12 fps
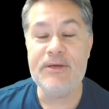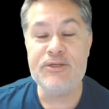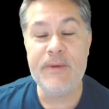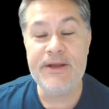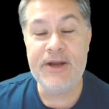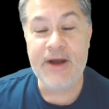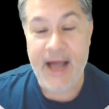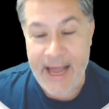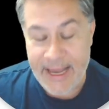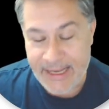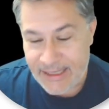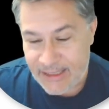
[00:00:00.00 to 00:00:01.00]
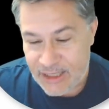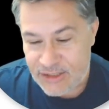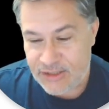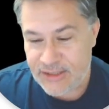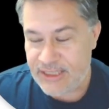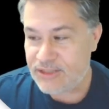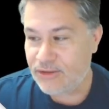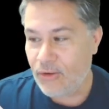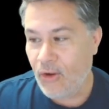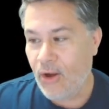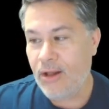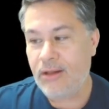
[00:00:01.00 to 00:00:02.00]
as when you're high. So these are
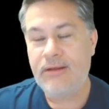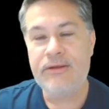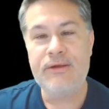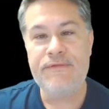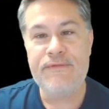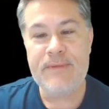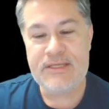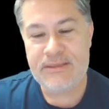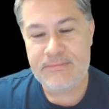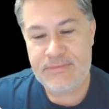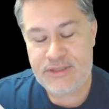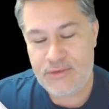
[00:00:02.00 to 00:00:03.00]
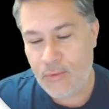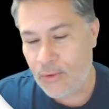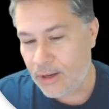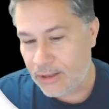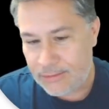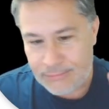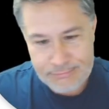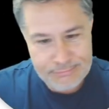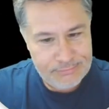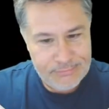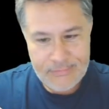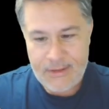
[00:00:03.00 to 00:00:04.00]
all euphemisms or
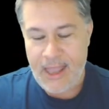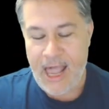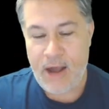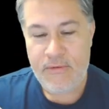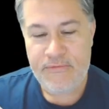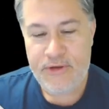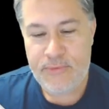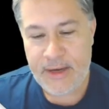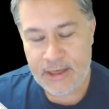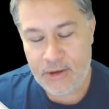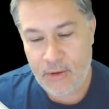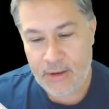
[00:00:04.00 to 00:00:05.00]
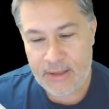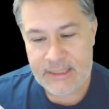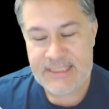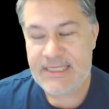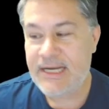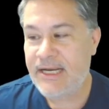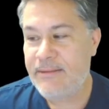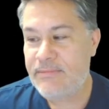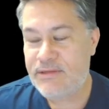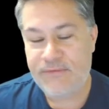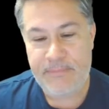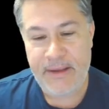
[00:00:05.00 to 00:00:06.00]
however you want to call it,
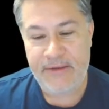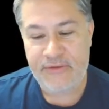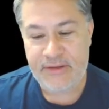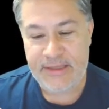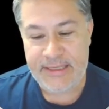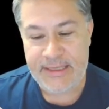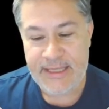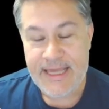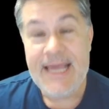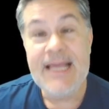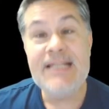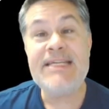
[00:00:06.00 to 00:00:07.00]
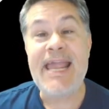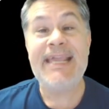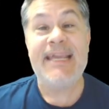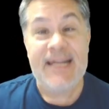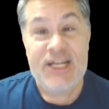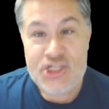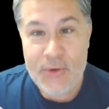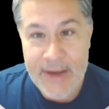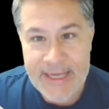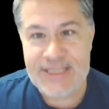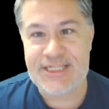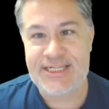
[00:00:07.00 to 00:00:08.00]
synonyms for basically taking a
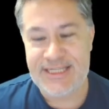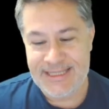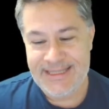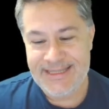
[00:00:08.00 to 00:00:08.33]
joint.